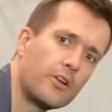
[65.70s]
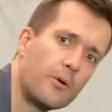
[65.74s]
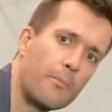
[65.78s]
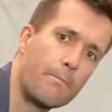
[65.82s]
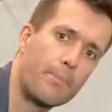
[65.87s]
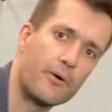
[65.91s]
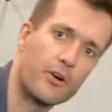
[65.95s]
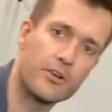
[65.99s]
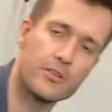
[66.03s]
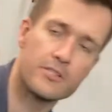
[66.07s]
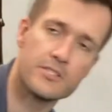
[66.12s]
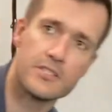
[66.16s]

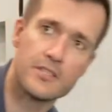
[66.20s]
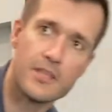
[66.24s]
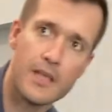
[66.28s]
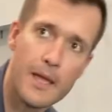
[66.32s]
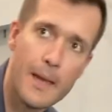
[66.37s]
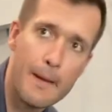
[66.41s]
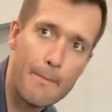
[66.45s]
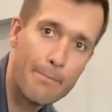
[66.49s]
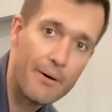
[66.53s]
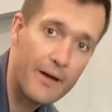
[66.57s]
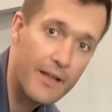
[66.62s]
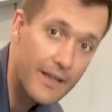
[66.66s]
bursts.
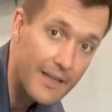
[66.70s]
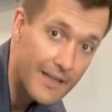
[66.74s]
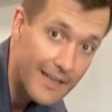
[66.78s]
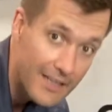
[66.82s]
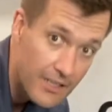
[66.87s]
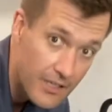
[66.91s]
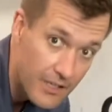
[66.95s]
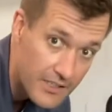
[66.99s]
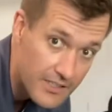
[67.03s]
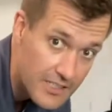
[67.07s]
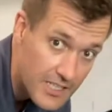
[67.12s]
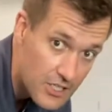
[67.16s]
But in
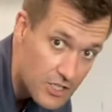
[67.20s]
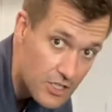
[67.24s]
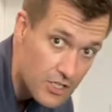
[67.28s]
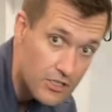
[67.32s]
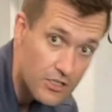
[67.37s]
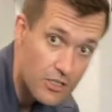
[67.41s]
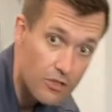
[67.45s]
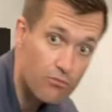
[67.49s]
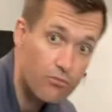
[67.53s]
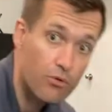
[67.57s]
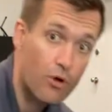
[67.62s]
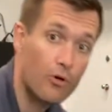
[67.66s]
addition
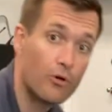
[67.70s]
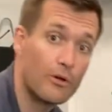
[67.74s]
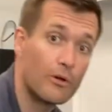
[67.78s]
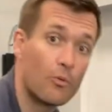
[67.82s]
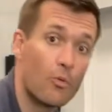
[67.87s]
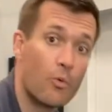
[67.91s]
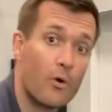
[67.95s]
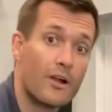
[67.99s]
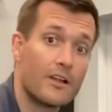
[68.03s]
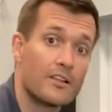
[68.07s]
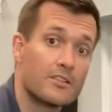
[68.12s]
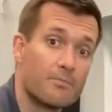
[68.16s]
to rolling
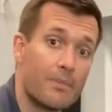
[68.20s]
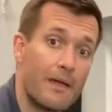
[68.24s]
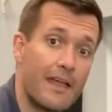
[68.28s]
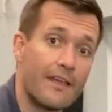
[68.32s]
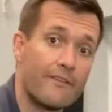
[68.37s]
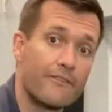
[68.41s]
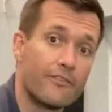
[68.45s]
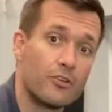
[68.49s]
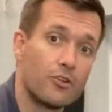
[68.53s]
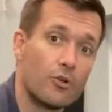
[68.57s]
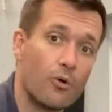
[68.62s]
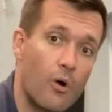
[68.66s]
where it's
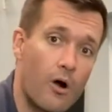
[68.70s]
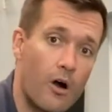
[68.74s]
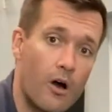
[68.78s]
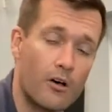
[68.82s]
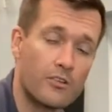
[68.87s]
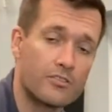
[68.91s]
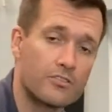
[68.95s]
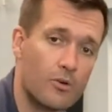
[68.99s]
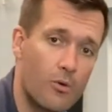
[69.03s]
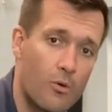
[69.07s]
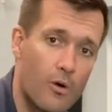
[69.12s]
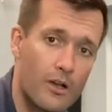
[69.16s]
painful, you
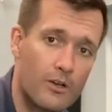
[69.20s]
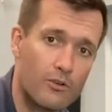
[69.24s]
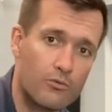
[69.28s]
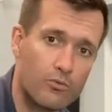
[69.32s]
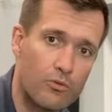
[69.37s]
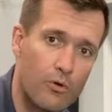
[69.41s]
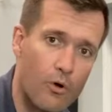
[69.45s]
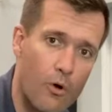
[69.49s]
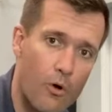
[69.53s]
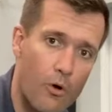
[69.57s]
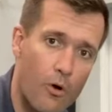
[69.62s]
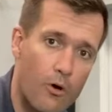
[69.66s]
also want to
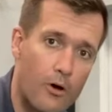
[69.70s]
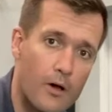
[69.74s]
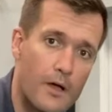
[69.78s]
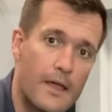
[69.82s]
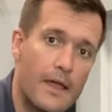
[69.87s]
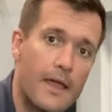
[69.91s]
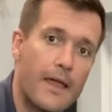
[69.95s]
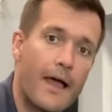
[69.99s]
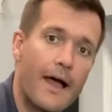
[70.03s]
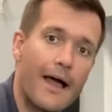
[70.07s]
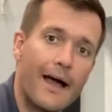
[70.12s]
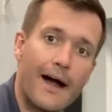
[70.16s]
roll
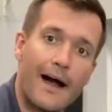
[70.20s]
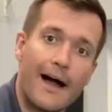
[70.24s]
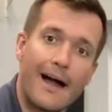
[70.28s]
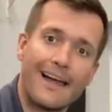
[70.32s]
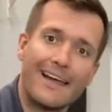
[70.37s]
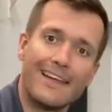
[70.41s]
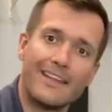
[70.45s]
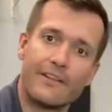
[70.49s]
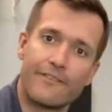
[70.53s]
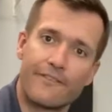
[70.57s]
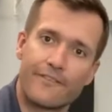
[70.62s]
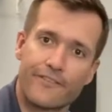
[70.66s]

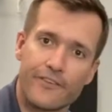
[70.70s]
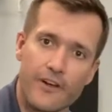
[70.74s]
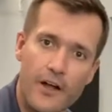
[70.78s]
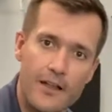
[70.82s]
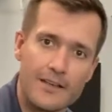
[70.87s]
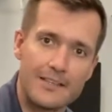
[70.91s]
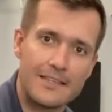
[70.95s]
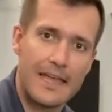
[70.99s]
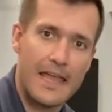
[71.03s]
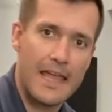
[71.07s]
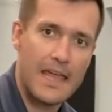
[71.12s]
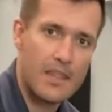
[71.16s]
in the
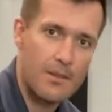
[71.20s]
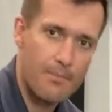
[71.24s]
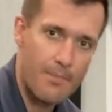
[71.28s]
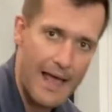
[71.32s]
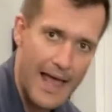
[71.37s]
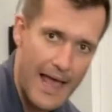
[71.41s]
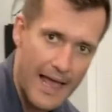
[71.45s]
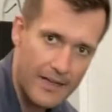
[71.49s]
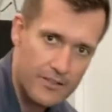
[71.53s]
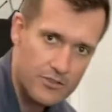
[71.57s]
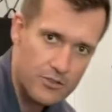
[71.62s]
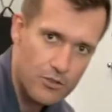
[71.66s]
front and the
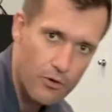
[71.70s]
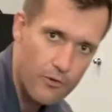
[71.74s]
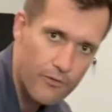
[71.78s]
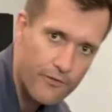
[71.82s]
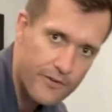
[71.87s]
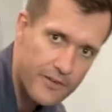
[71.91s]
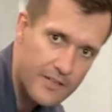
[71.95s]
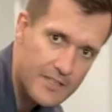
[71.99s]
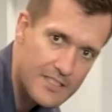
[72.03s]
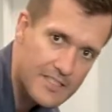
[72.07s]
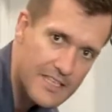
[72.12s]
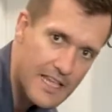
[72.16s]
back. So
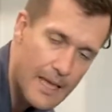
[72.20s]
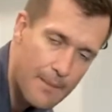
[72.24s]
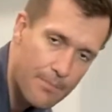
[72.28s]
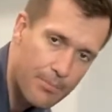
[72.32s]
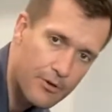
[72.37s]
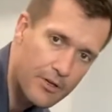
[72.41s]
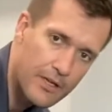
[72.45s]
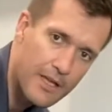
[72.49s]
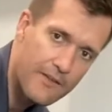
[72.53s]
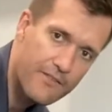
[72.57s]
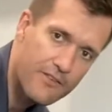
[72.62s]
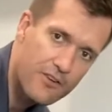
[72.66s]
for example,
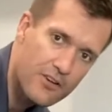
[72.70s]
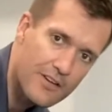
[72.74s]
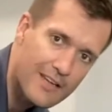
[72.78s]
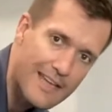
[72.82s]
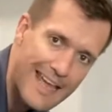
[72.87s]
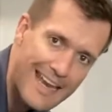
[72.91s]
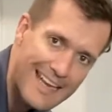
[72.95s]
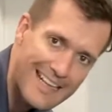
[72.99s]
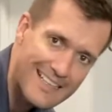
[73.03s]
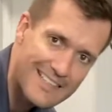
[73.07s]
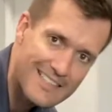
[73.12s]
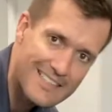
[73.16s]
if you're
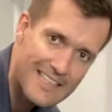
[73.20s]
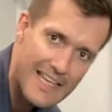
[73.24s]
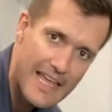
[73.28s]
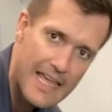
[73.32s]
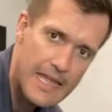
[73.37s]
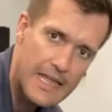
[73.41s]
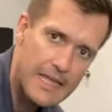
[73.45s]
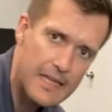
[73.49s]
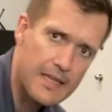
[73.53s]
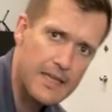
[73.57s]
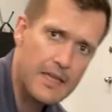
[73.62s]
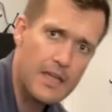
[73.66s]
getting,
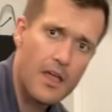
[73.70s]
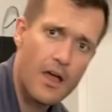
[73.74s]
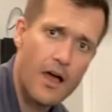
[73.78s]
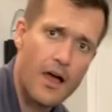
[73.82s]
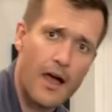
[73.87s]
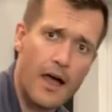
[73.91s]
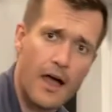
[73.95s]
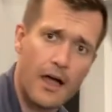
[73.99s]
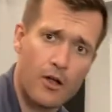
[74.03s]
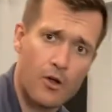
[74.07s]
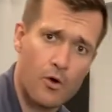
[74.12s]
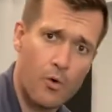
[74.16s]
say,
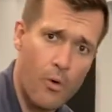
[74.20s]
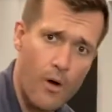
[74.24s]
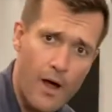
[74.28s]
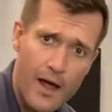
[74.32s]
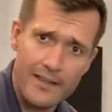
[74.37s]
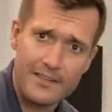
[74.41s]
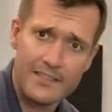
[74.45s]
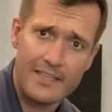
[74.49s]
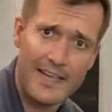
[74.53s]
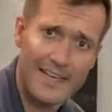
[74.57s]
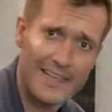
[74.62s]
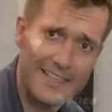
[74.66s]
quad
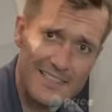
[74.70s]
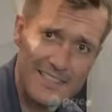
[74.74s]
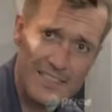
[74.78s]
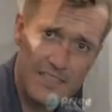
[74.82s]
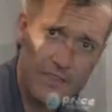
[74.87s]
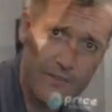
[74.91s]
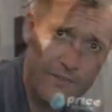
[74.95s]
tightness in the